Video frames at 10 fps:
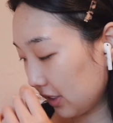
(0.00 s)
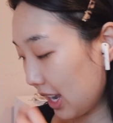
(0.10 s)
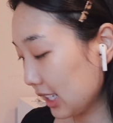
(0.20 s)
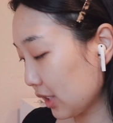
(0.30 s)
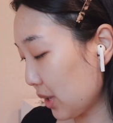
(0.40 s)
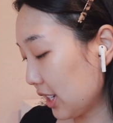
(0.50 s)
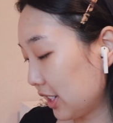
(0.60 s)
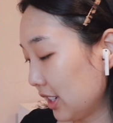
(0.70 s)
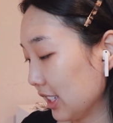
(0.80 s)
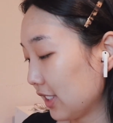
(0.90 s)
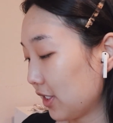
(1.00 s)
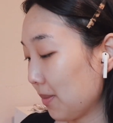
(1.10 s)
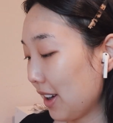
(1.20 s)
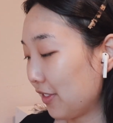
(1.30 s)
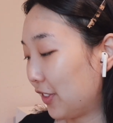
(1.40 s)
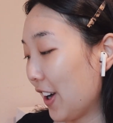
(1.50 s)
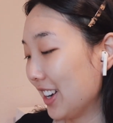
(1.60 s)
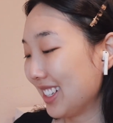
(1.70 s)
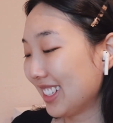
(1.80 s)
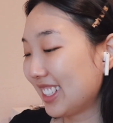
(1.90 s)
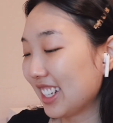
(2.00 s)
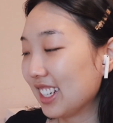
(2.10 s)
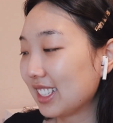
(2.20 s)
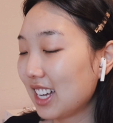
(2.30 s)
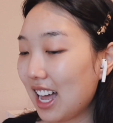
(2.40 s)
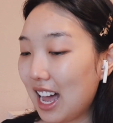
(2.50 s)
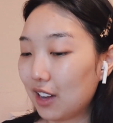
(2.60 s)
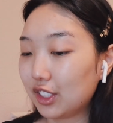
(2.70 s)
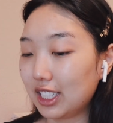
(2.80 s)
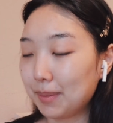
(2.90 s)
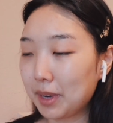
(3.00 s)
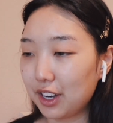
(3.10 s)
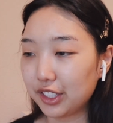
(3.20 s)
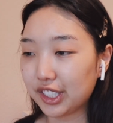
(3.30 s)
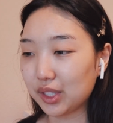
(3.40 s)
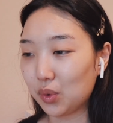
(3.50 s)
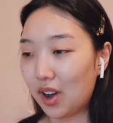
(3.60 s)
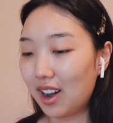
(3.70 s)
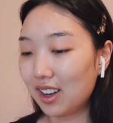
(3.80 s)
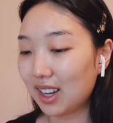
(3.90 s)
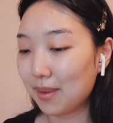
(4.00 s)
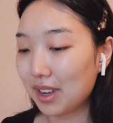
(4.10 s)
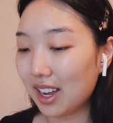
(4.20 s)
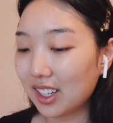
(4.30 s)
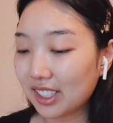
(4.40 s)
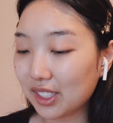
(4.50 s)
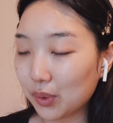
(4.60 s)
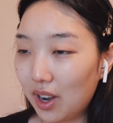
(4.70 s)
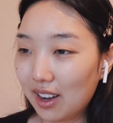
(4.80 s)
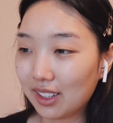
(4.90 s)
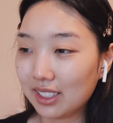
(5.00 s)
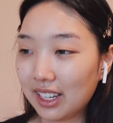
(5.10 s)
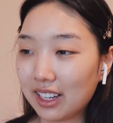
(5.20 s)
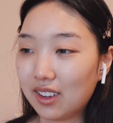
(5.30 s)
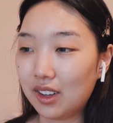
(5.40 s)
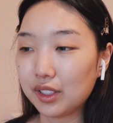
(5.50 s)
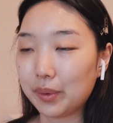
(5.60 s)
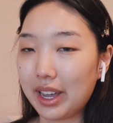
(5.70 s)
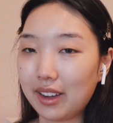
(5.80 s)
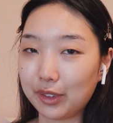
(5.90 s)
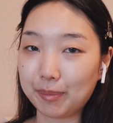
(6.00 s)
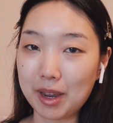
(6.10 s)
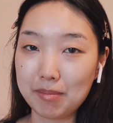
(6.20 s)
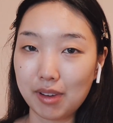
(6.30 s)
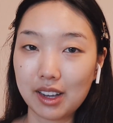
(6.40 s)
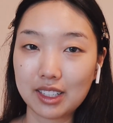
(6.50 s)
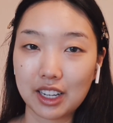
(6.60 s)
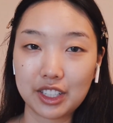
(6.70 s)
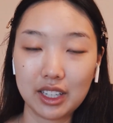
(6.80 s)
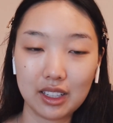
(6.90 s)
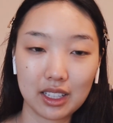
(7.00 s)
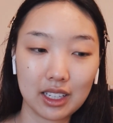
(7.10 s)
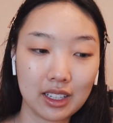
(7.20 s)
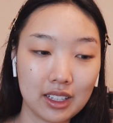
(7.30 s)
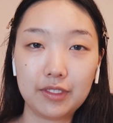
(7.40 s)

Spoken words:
So next question is from my friend. He says, how deep can you squat? I mean, I could squat like all the way with my butt touching the